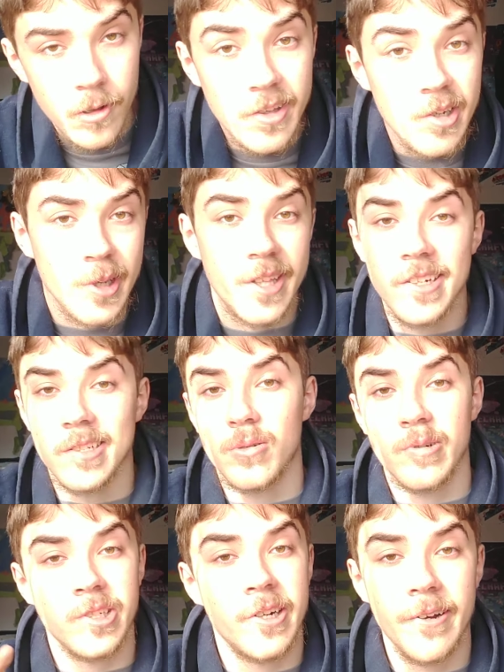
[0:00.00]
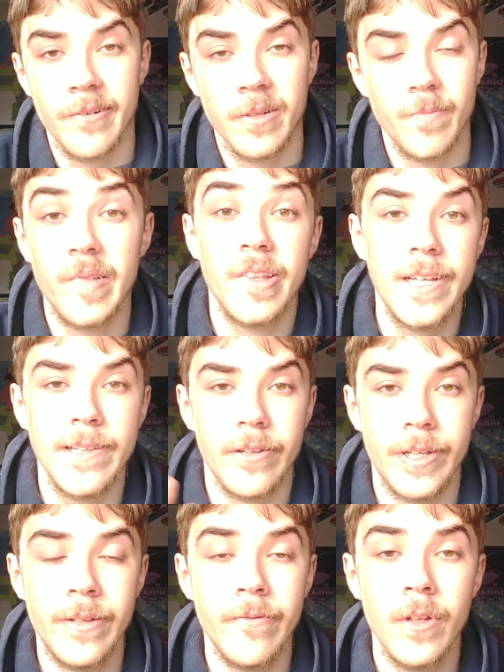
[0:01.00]
So he's not going to retire
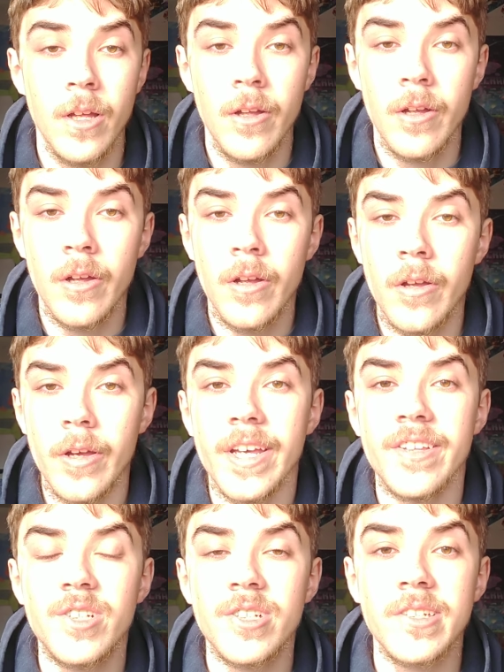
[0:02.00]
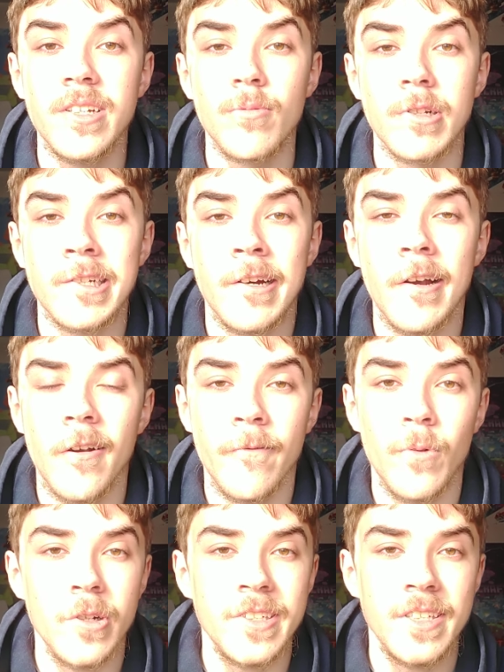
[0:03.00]
completely. He's just going to retire
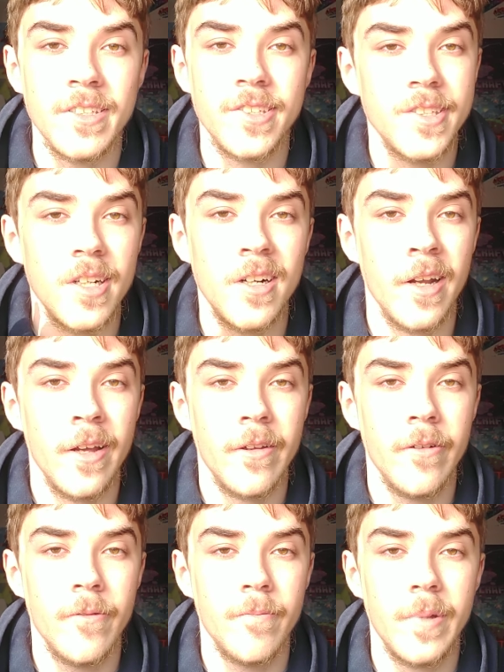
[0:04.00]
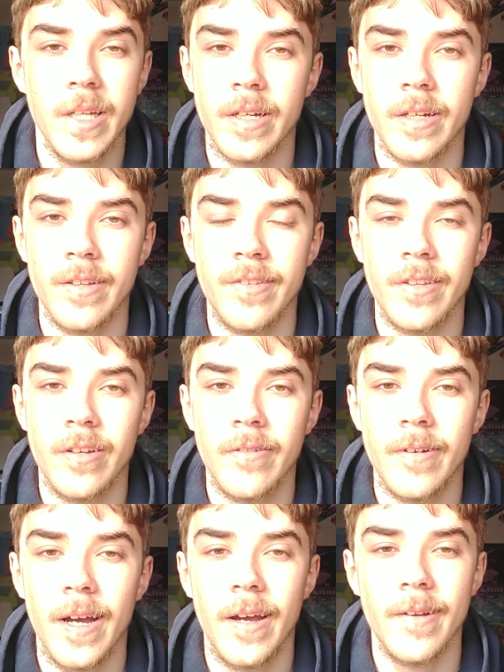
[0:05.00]
voicing Sonic because
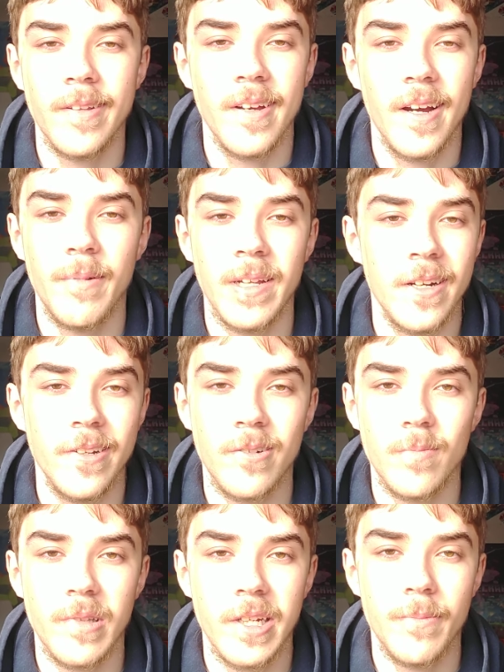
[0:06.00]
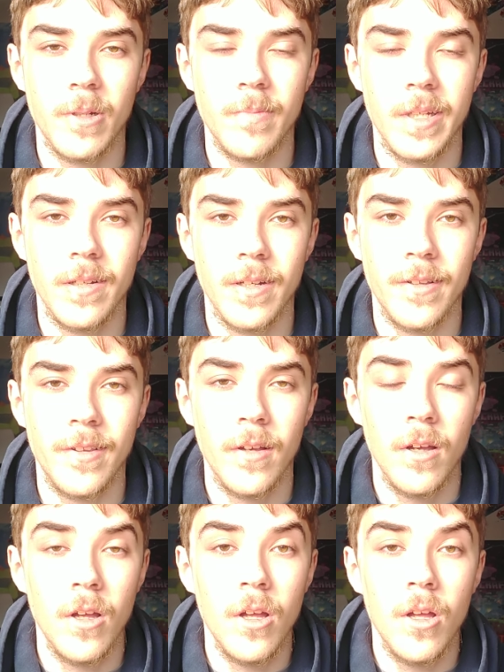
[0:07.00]
I I mean I don't blame him because
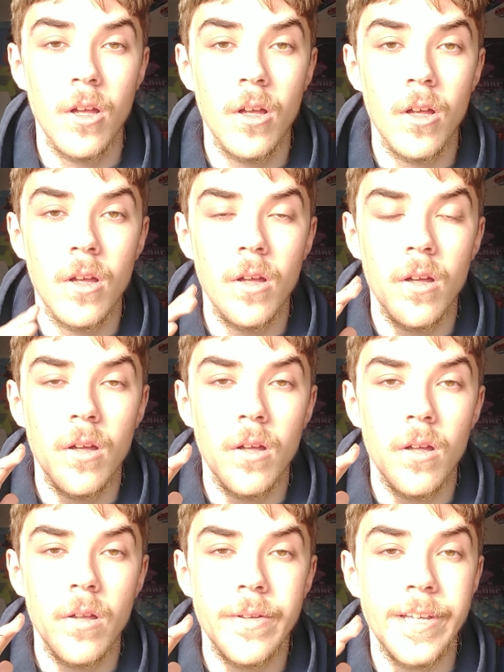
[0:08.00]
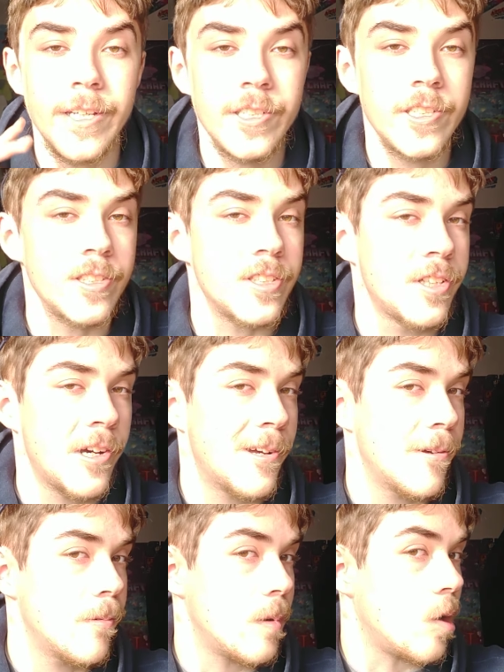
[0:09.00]
he's just
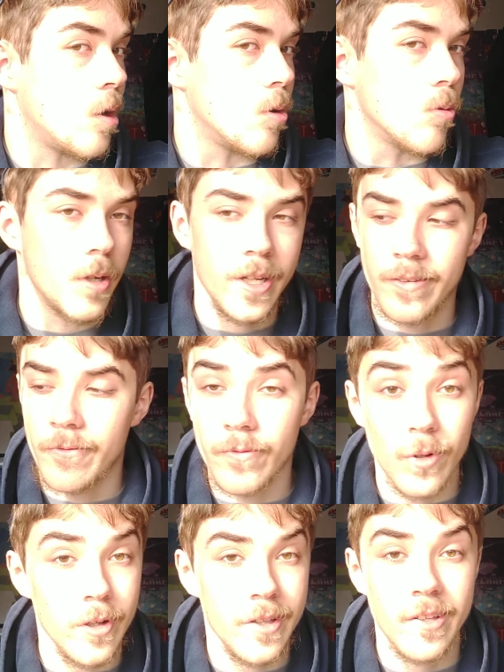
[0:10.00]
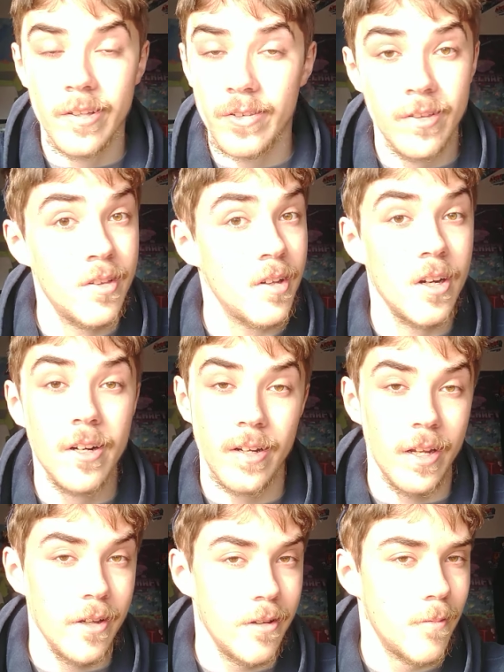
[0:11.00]
always voicing Sonic,
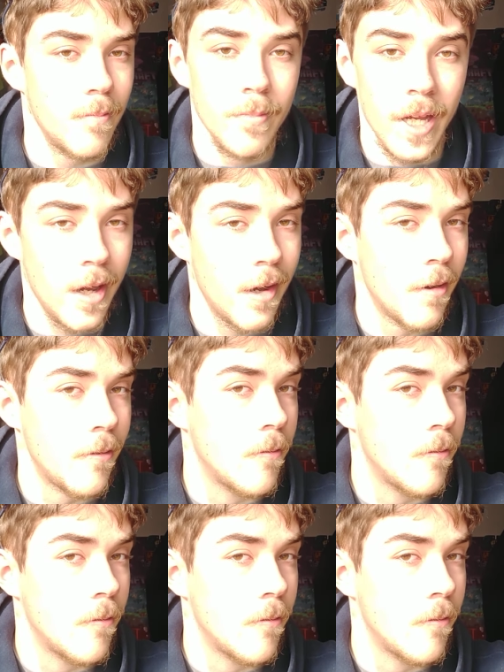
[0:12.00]
man.